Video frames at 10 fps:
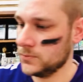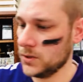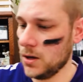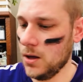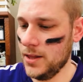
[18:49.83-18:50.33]

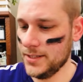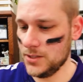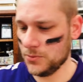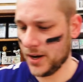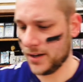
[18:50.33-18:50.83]
Oh, this
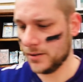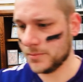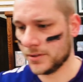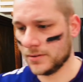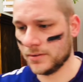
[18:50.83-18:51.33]
is random.
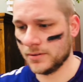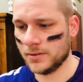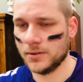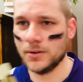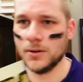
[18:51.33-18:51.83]

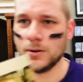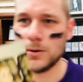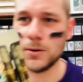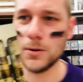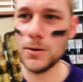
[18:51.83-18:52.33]

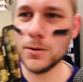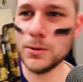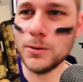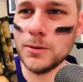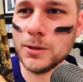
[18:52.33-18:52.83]
Oh,
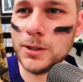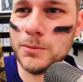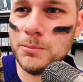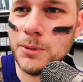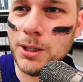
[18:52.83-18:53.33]
look at
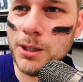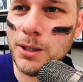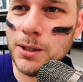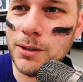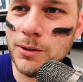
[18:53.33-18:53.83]

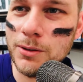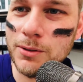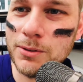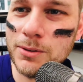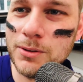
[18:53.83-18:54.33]
me.
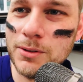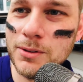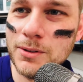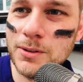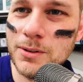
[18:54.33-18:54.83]

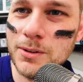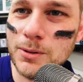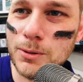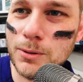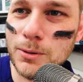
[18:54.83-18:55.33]

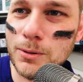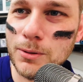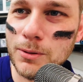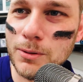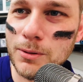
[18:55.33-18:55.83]

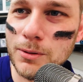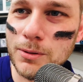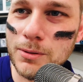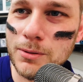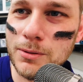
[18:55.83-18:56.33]

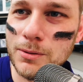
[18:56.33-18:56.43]
Aww.